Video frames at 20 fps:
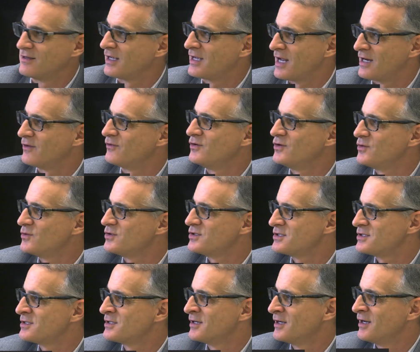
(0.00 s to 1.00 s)
the kind of
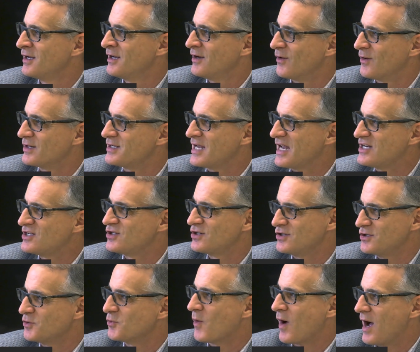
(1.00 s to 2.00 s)
news or attention
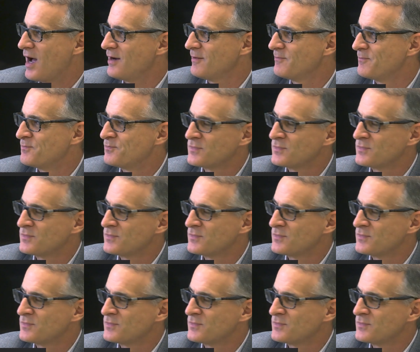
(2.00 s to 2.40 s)
you want.